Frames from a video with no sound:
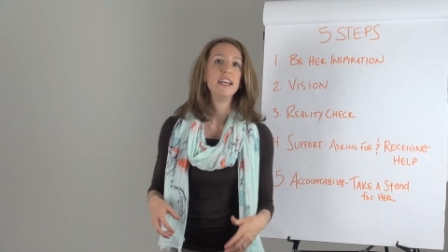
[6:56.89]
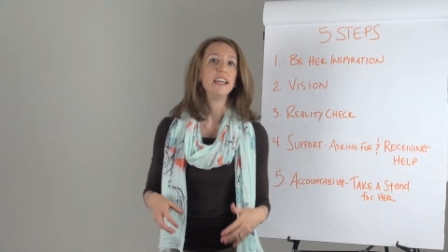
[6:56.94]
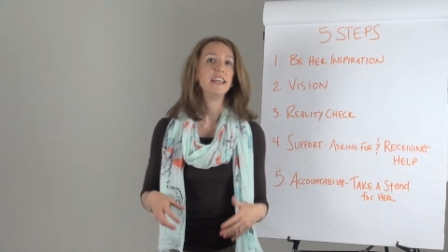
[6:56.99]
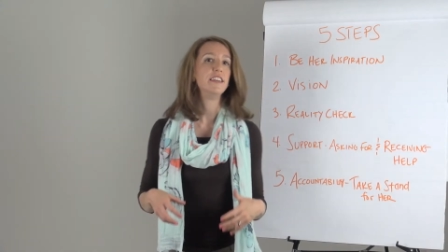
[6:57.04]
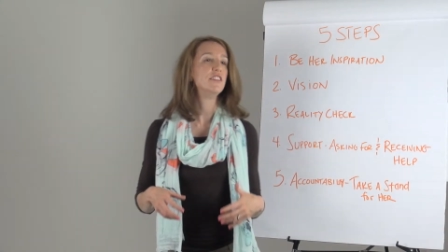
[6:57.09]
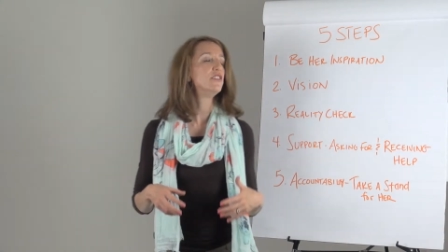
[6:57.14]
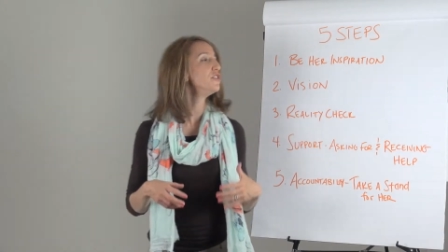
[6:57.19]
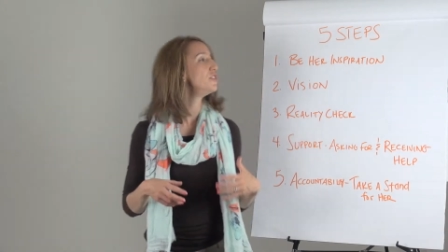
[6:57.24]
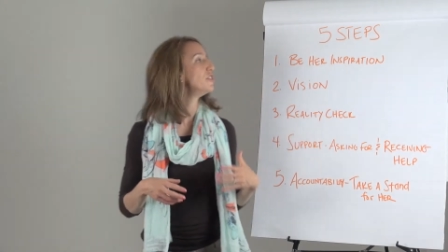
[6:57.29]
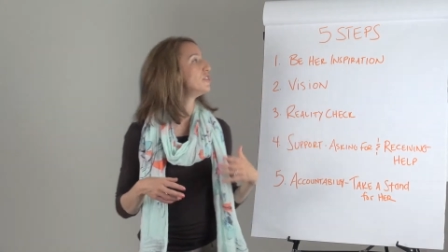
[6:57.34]

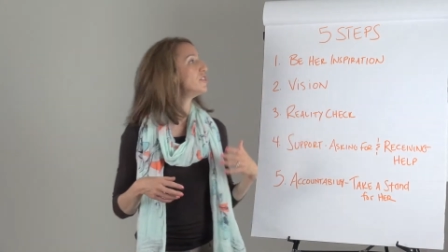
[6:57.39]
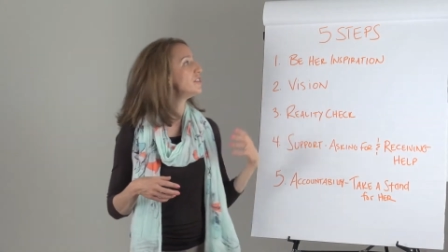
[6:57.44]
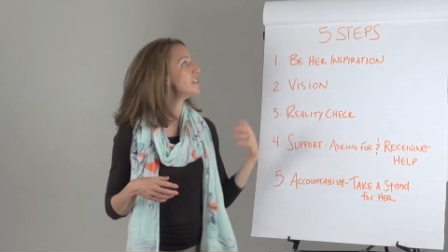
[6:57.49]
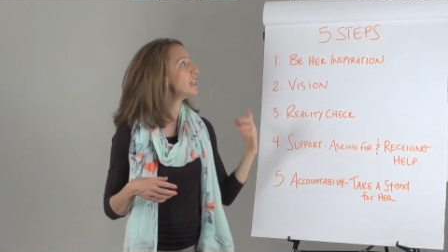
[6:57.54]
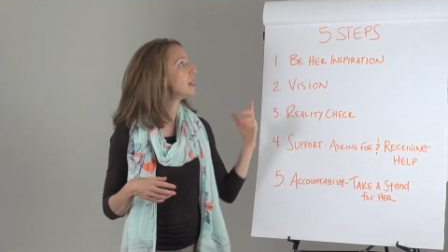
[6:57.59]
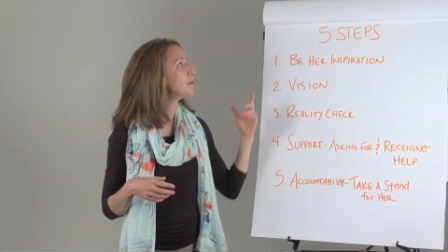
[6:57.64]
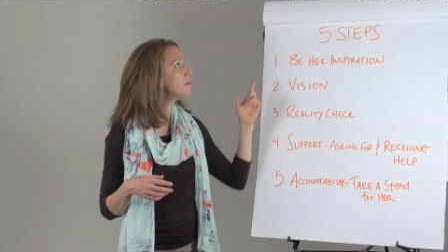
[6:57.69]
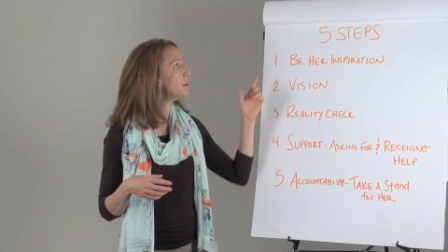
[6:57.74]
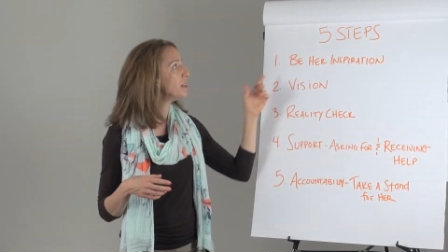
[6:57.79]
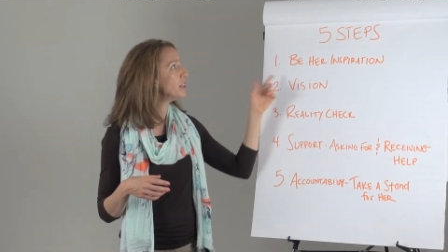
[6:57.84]
is to
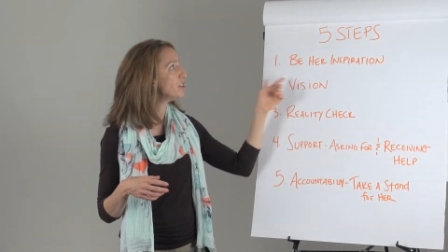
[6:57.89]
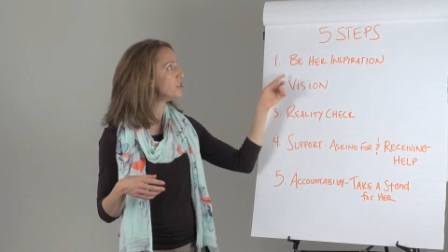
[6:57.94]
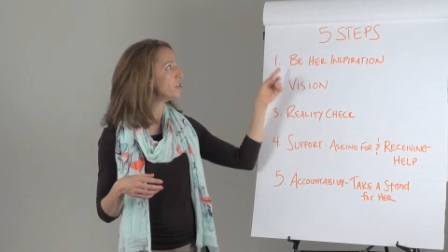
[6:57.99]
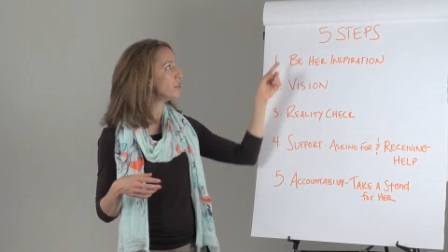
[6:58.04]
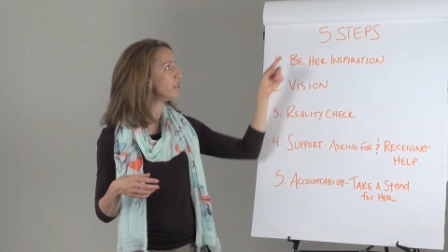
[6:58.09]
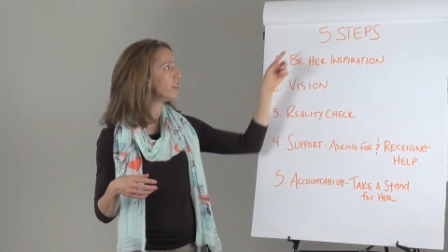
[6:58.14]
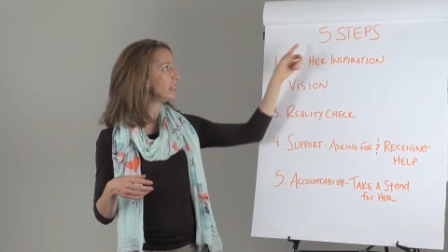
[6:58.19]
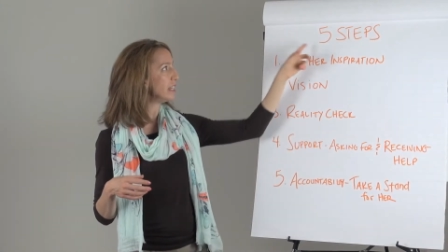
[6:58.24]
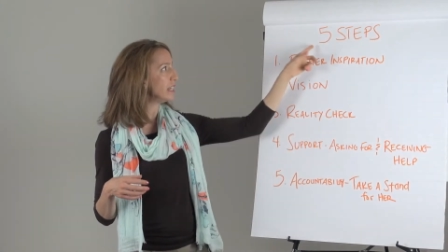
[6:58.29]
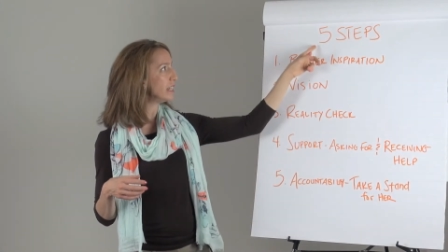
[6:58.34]
step
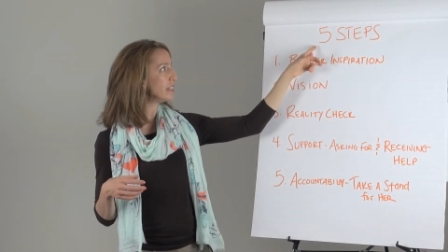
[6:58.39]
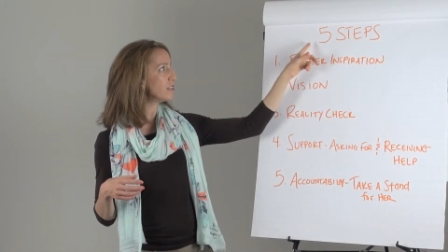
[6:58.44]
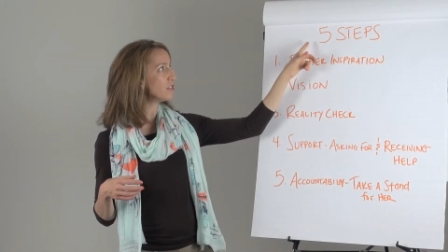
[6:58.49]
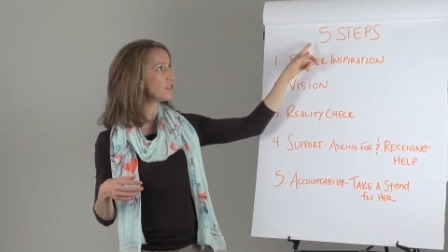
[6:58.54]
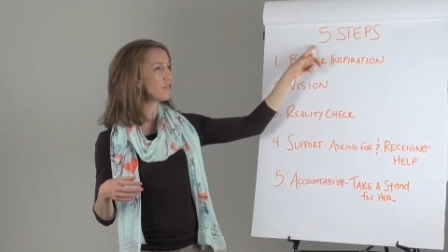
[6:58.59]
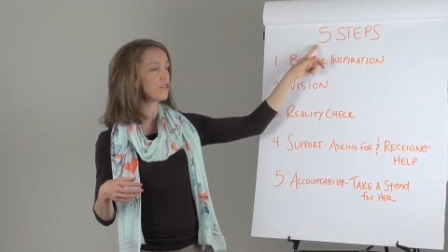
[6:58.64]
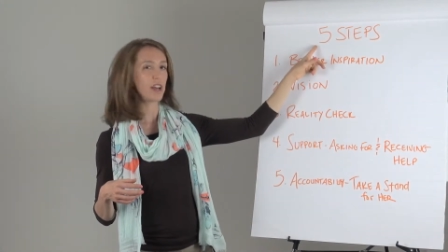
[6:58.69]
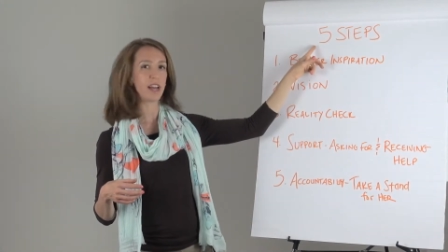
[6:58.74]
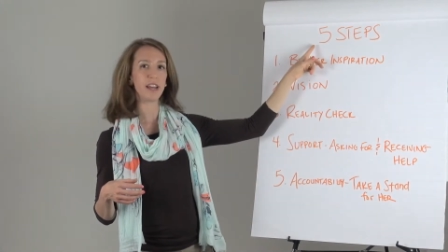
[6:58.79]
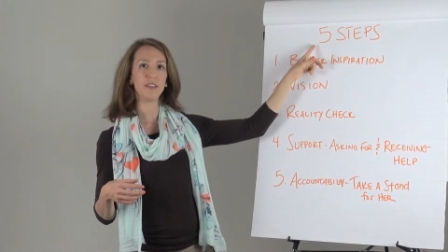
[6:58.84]
into these
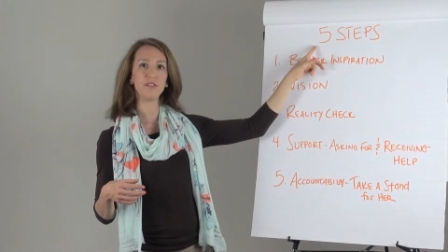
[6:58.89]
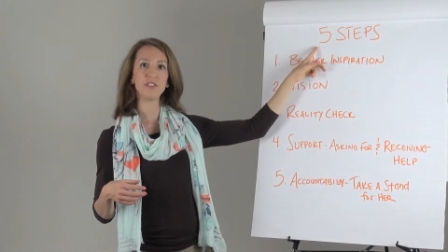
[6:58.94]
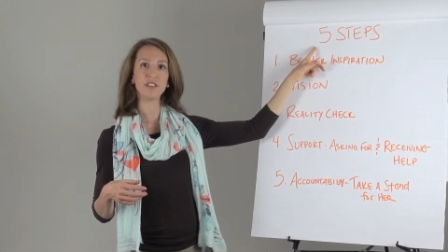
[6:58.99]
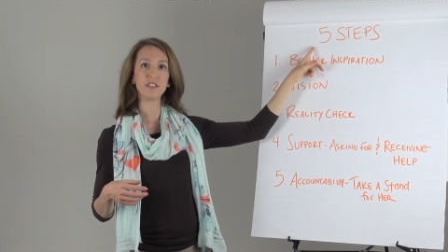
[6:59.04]
five